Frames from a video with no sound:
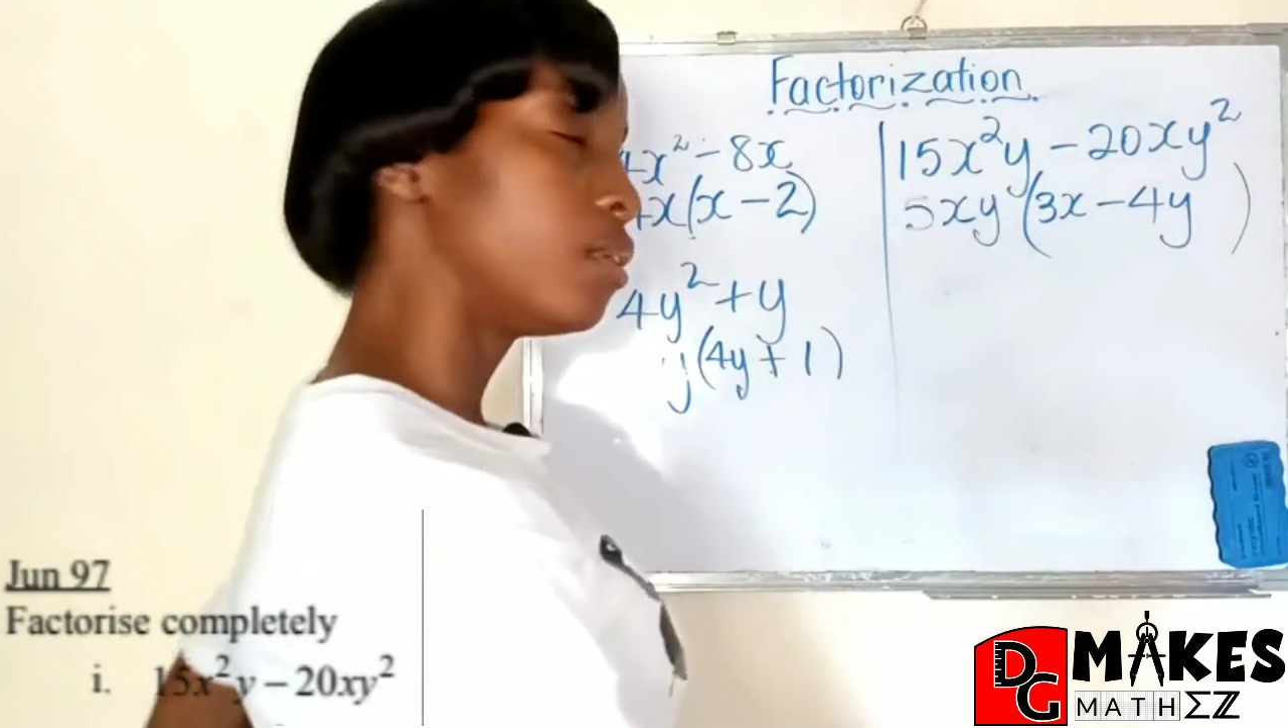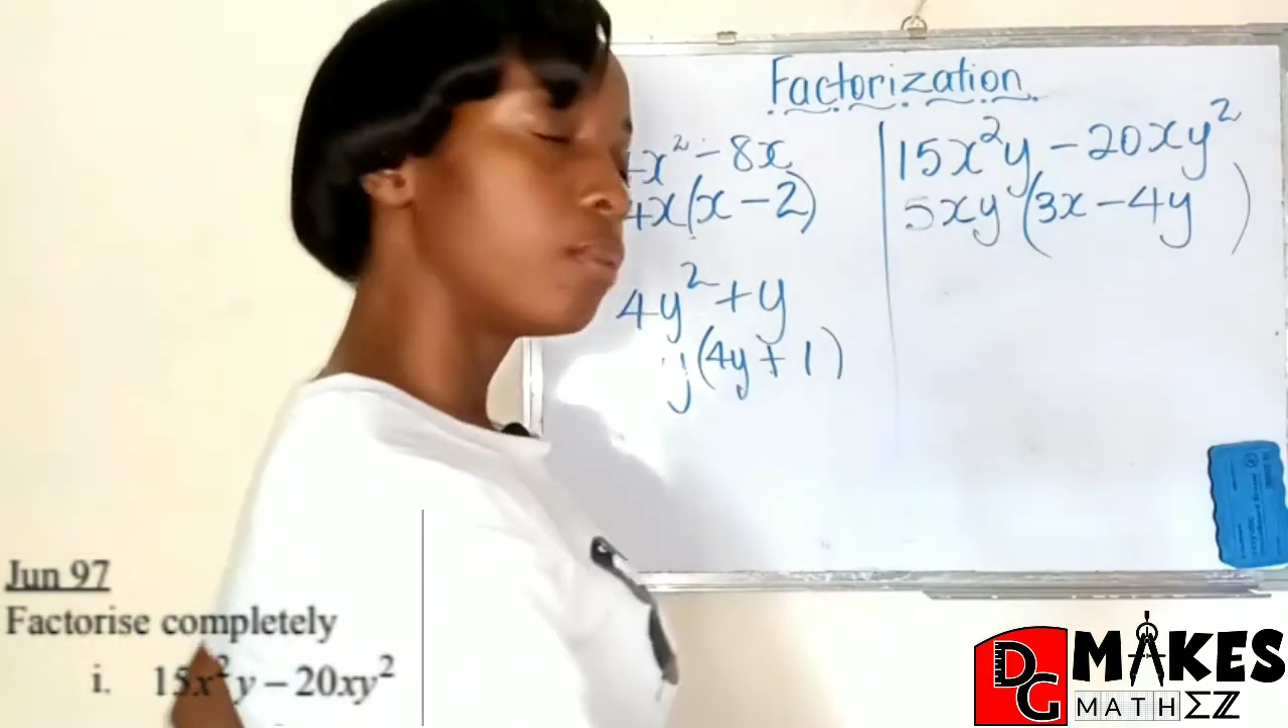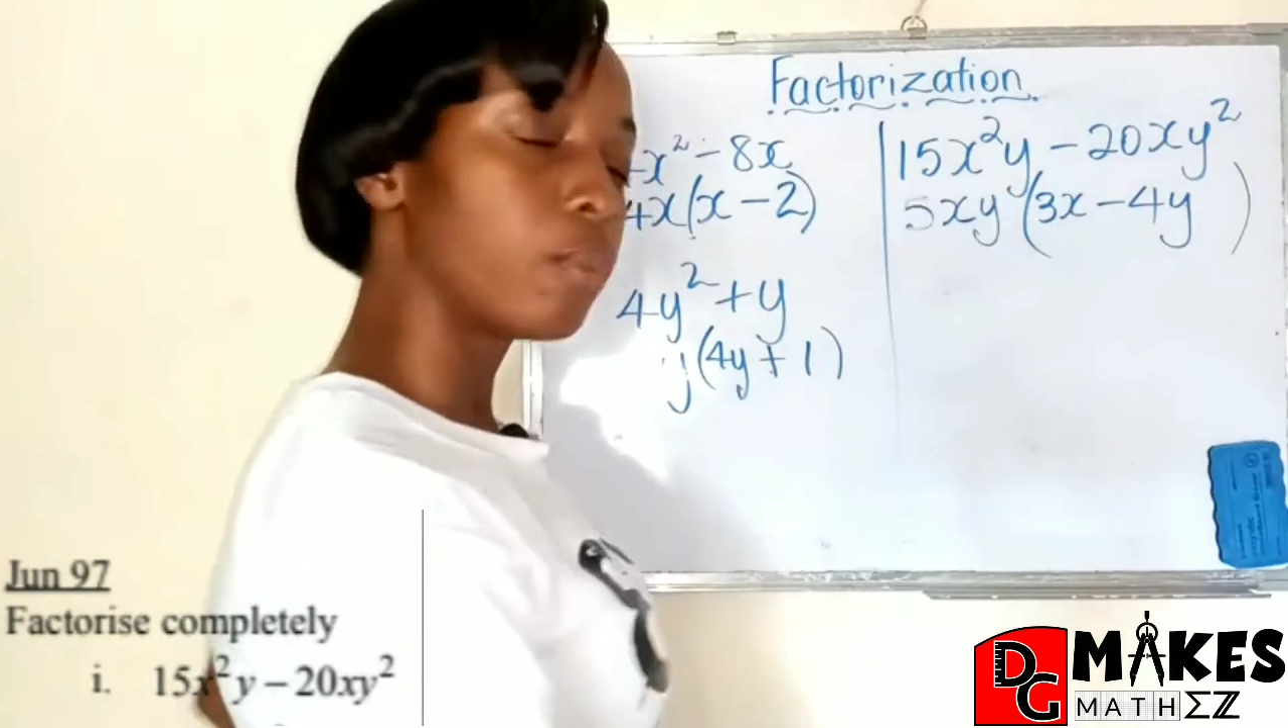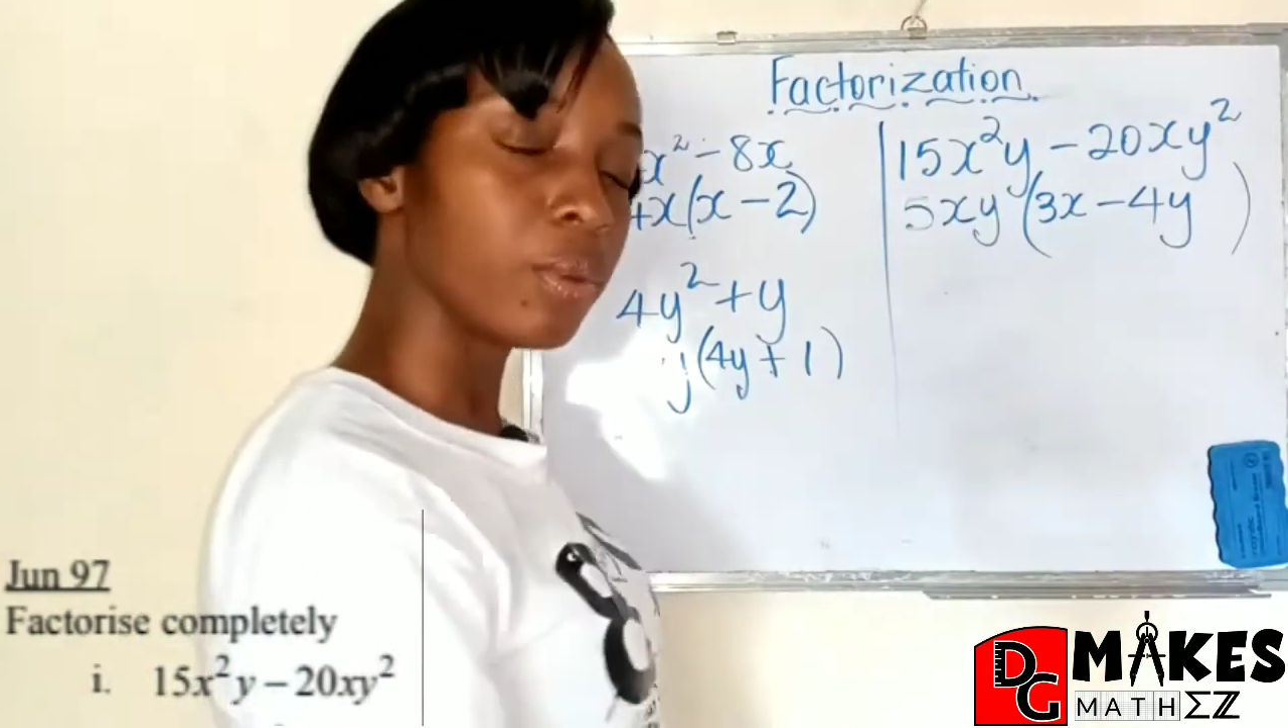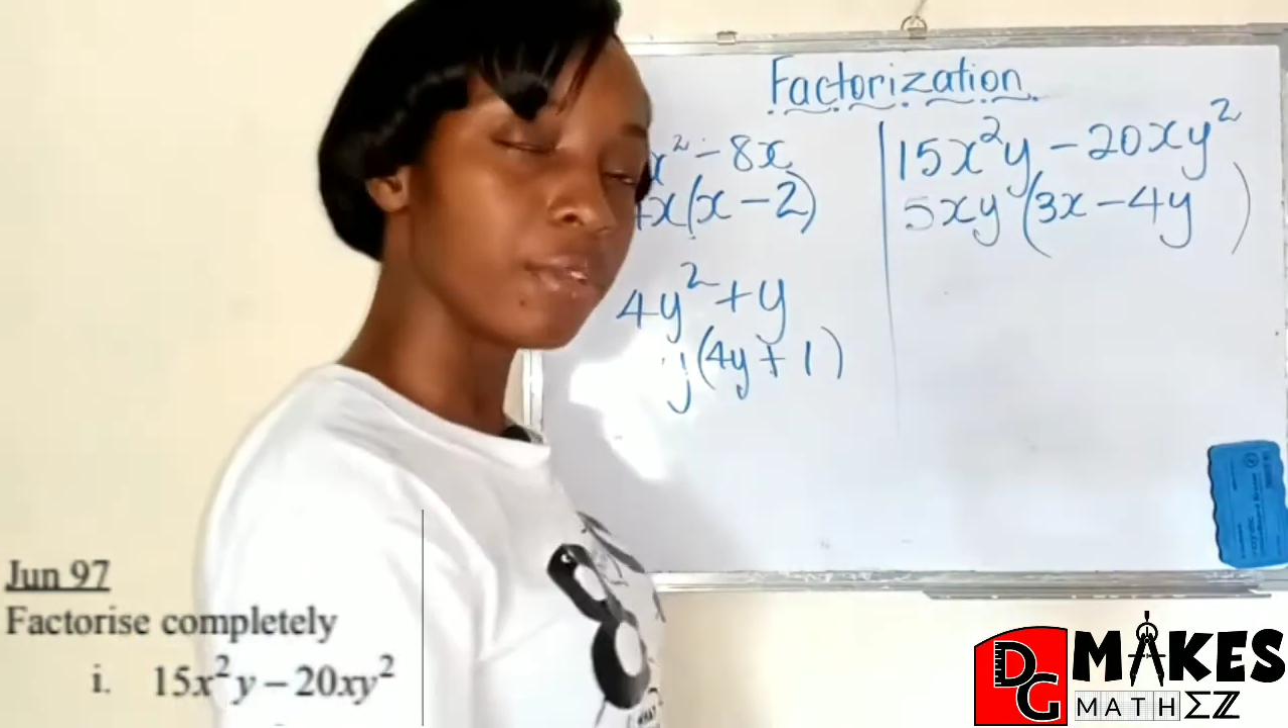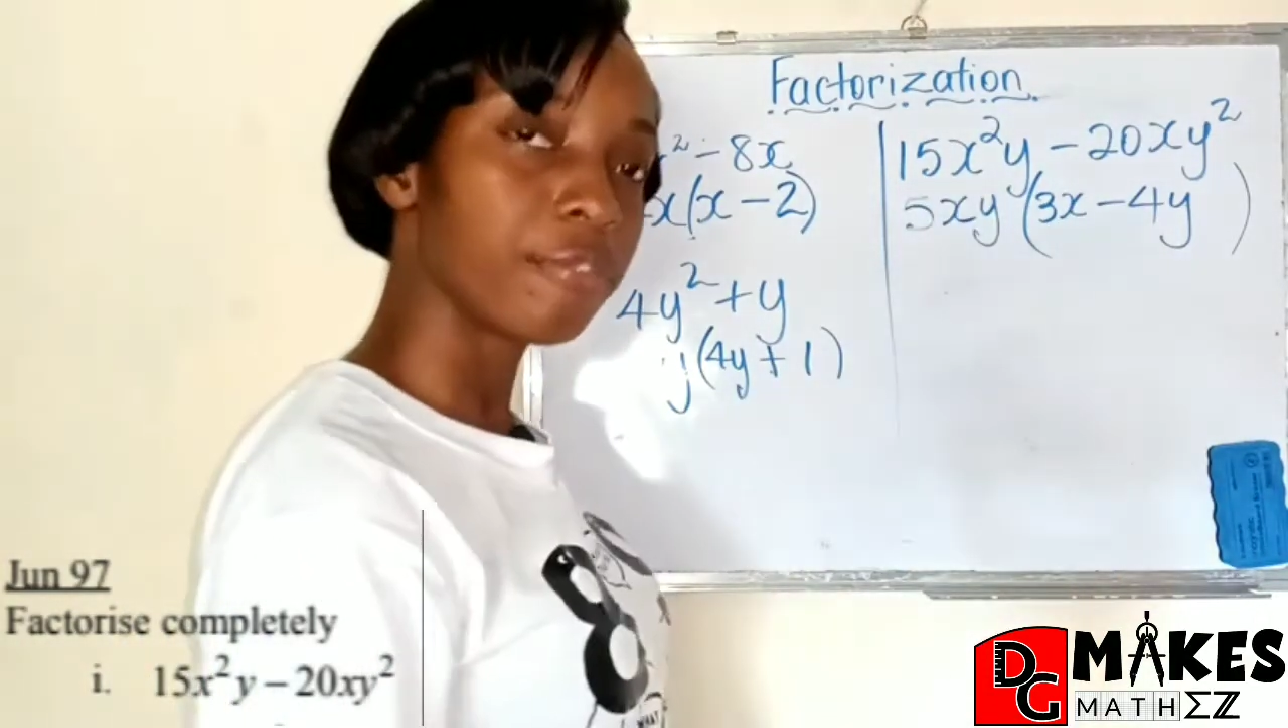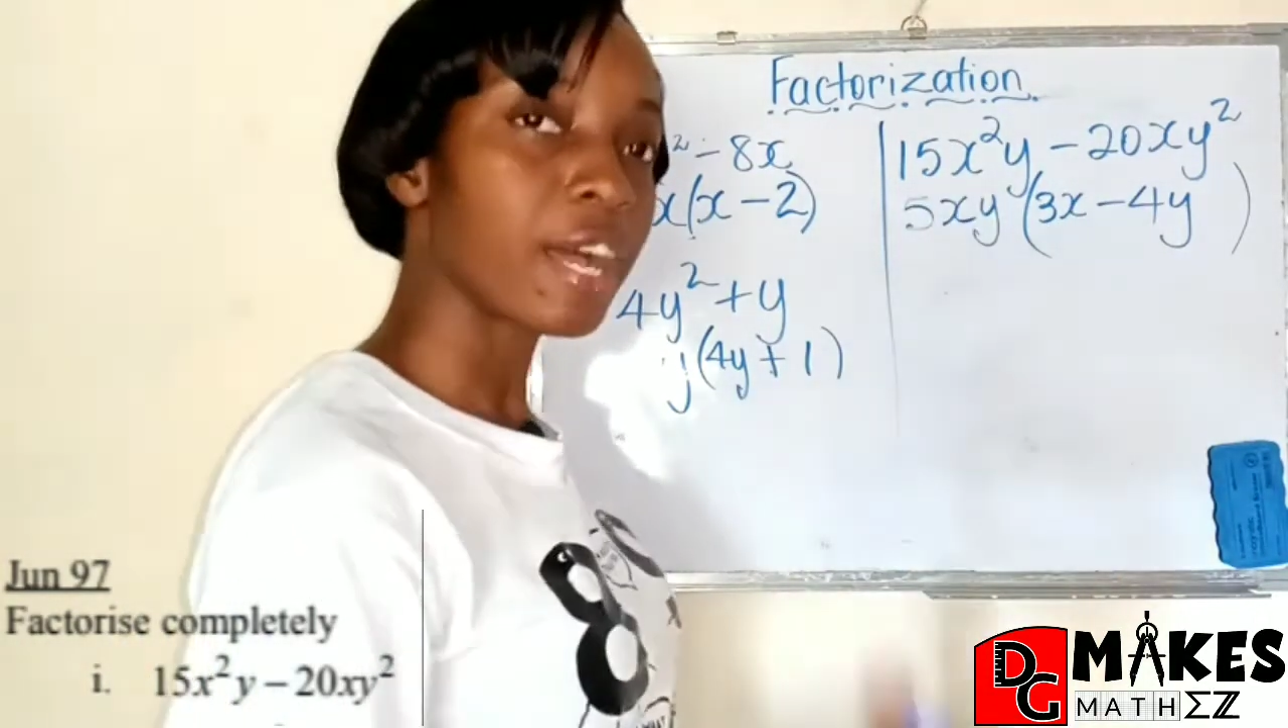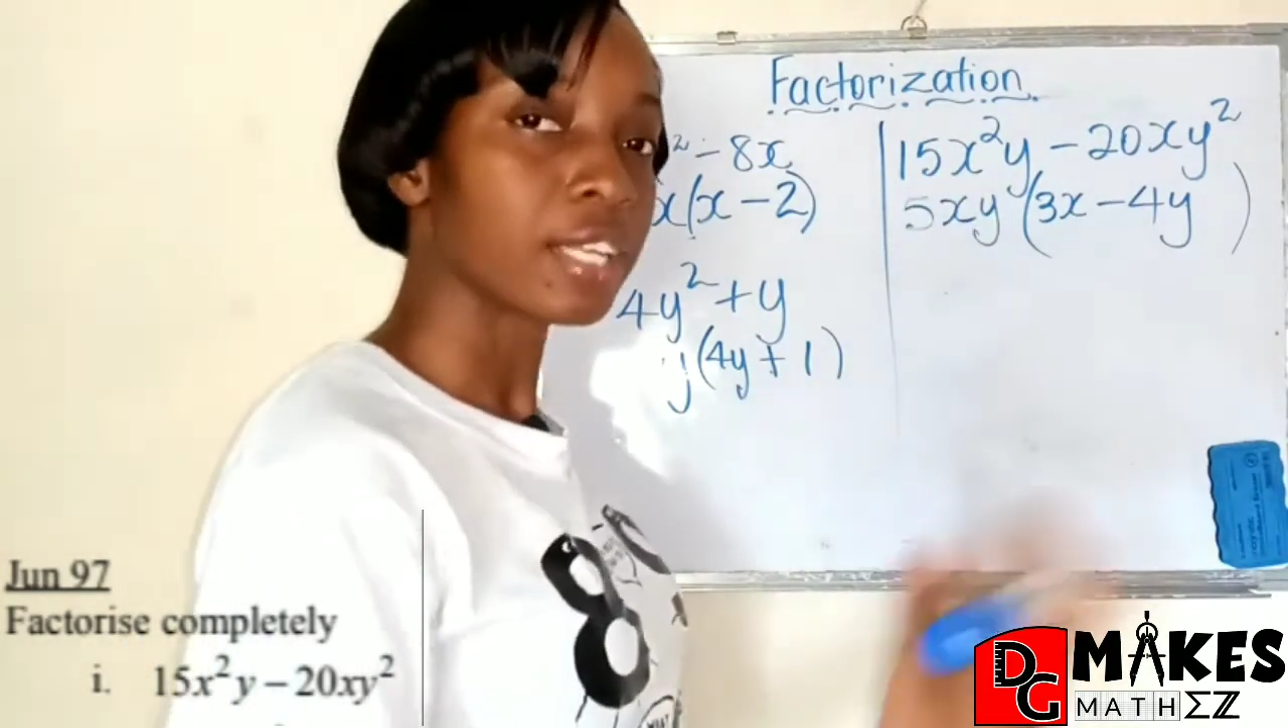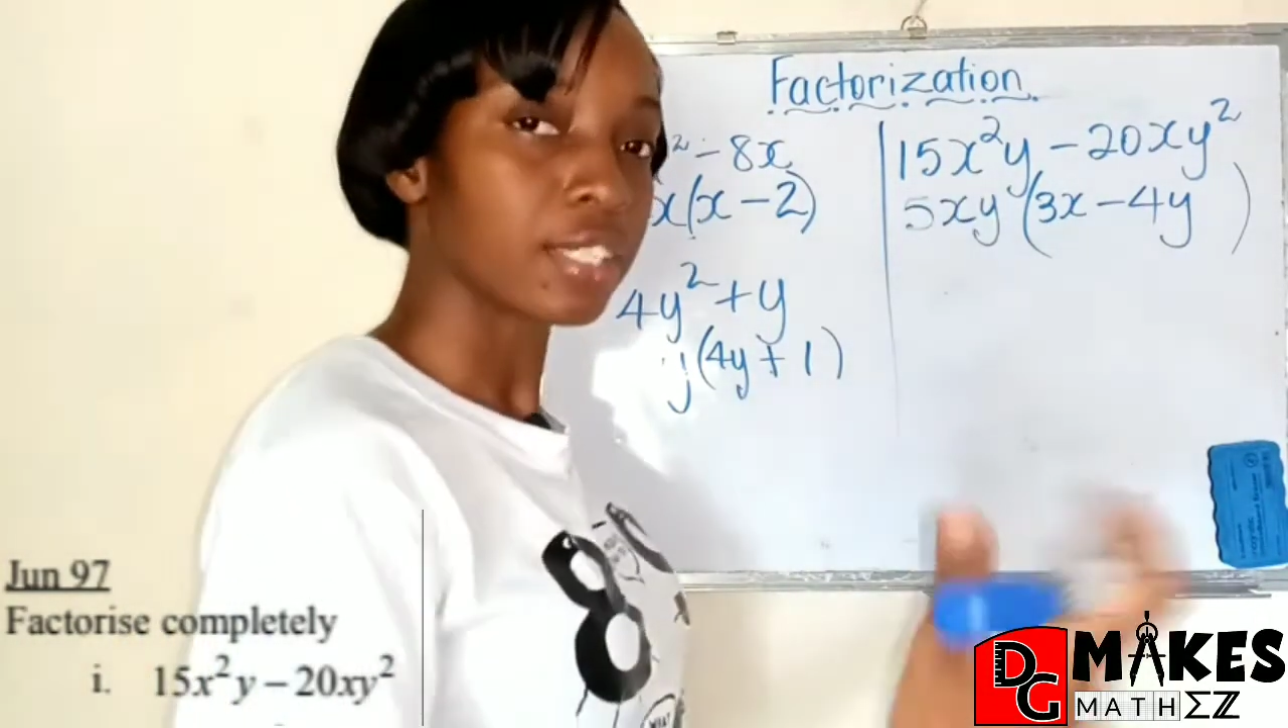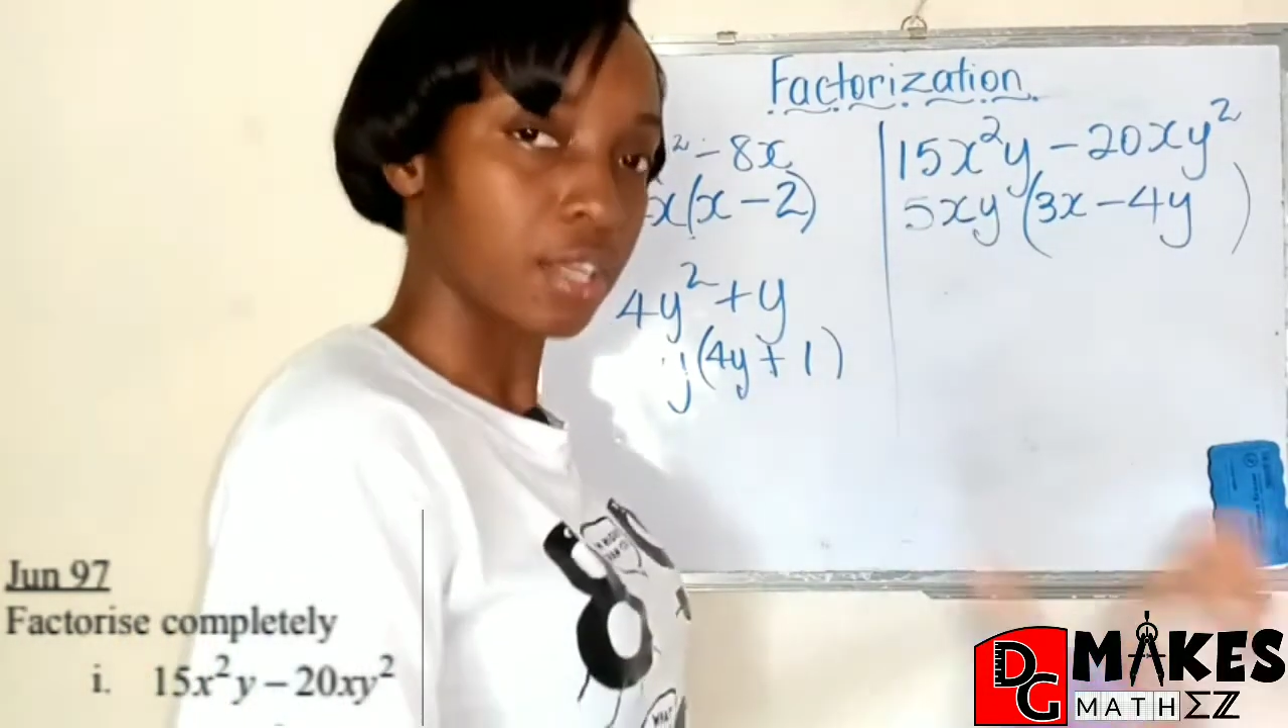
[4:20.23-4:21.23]
when we
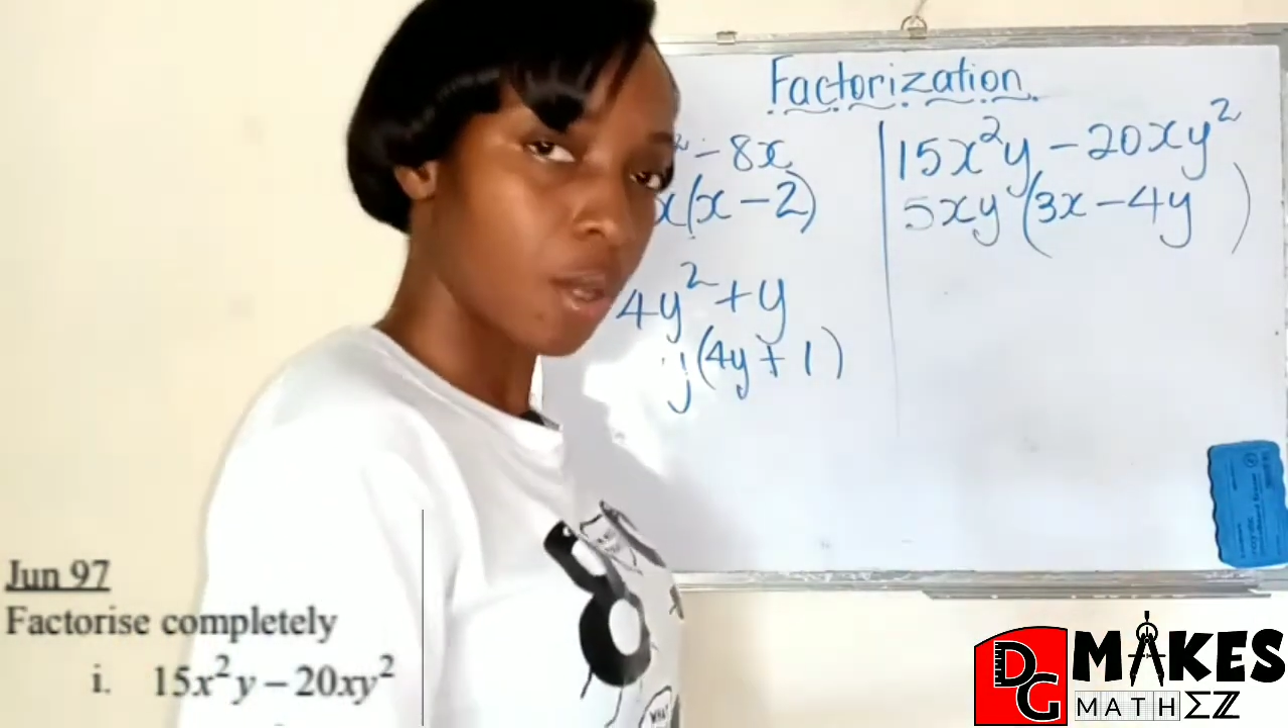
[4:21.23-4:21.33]
factor